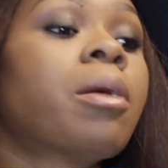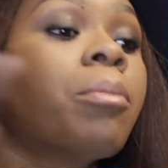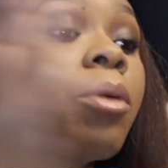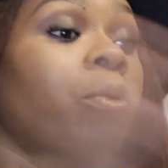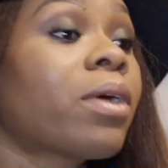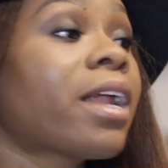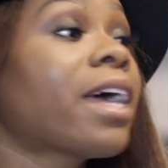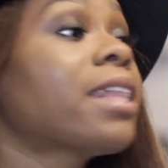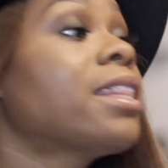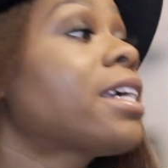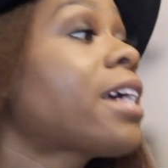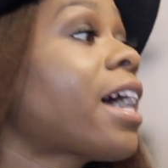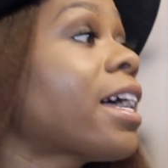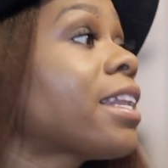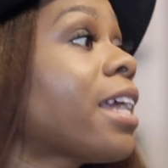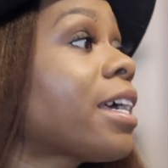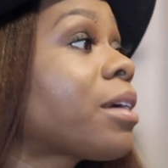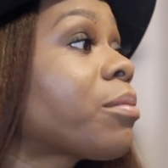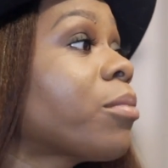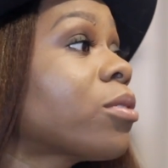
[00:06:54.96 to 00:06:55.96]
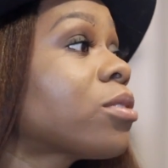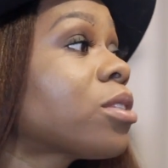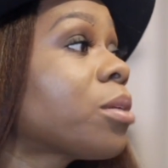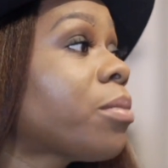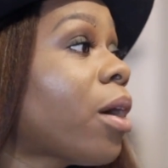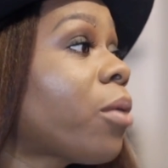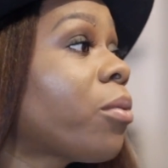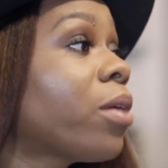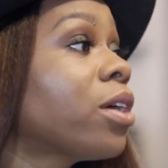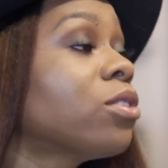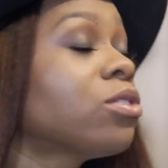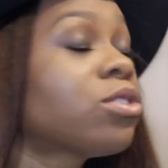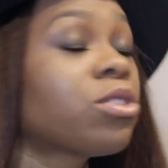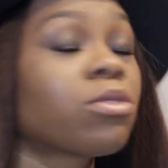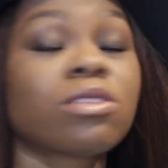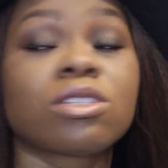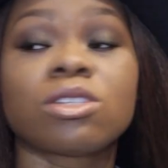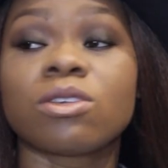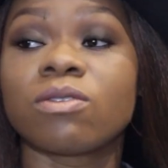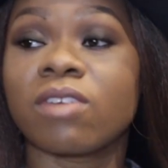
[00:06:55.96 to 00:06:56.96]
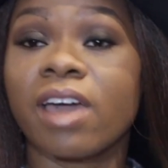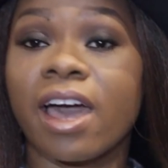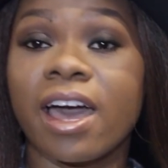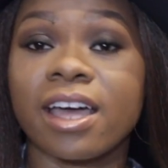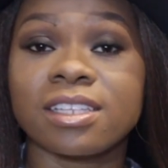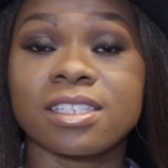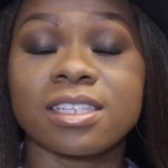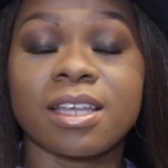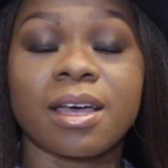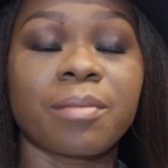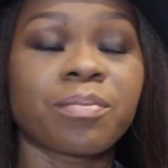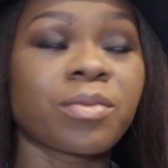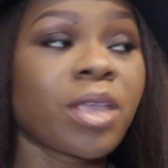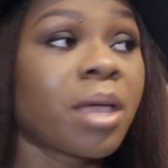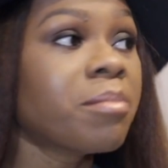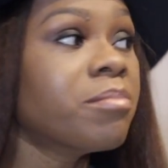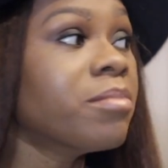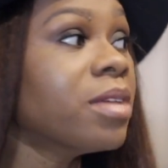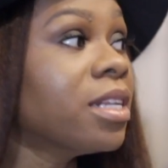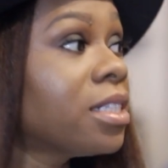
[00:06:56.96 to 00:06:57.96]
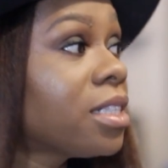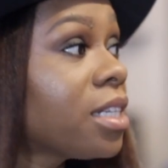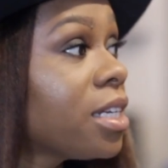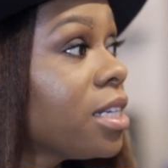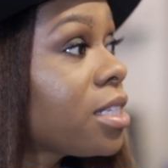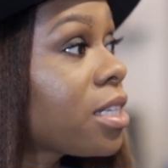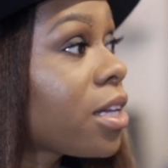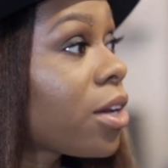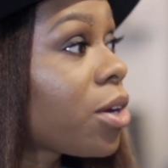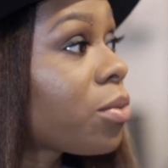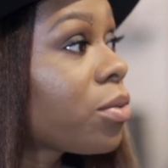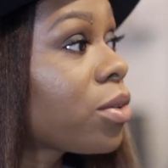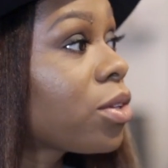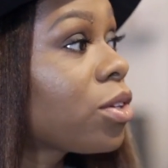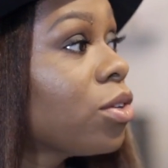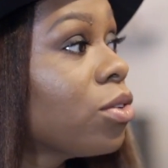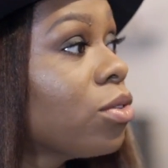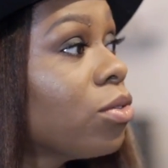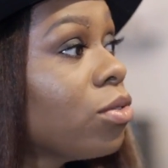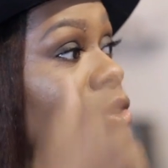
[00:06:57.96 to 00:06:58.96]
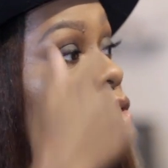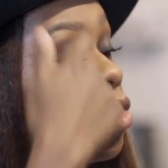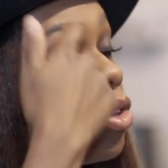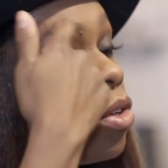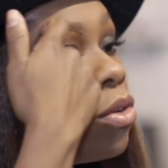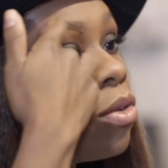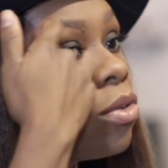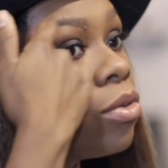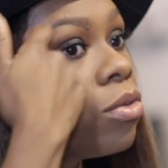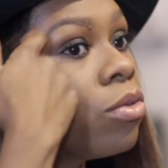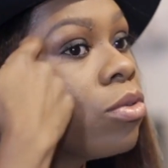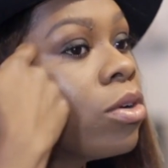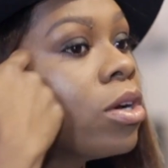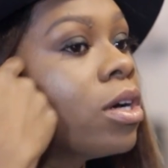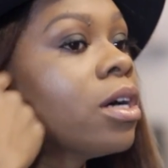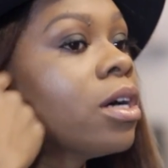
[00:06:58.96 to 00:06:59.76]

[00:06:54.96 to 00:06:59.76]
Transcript: But what I think I like most about what you do is you've got some mentees here with you. You